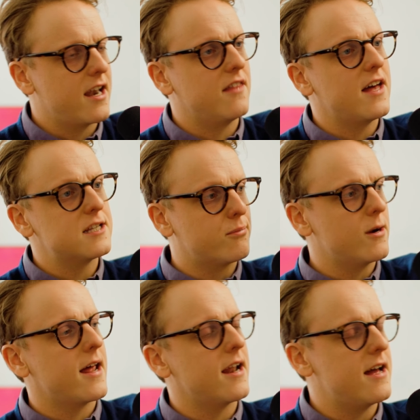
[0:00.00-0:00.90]
And that's
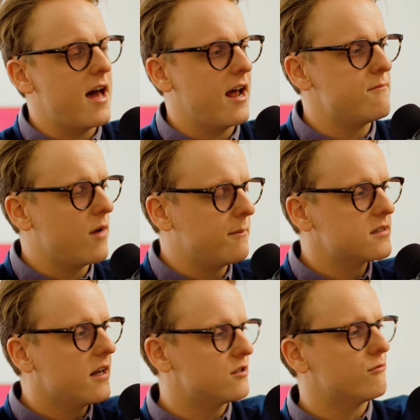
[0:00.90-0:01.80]
brilliant. And I'm
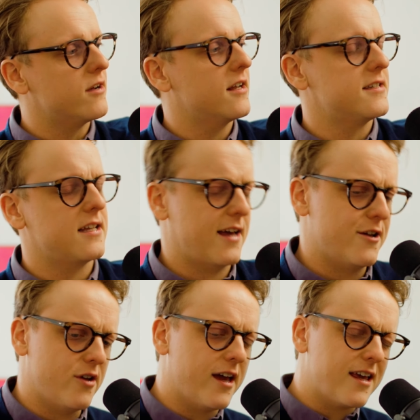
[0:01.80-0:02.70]
starting to realize now that
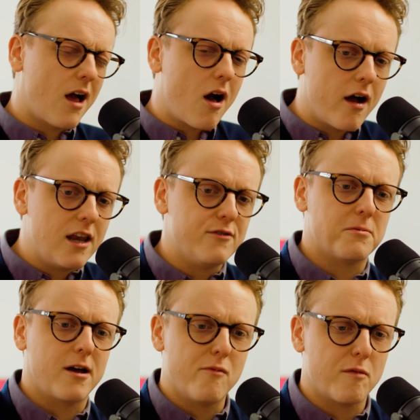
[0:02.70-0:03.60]
Andrew Haig kind of is
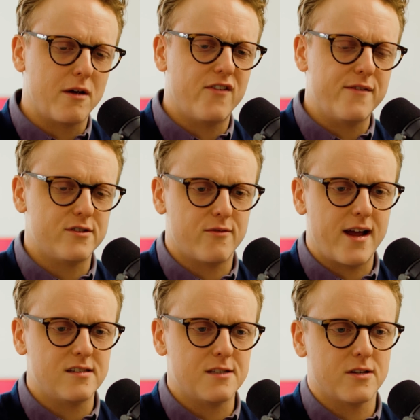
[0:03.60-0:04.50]
becoming one of my favorite directors,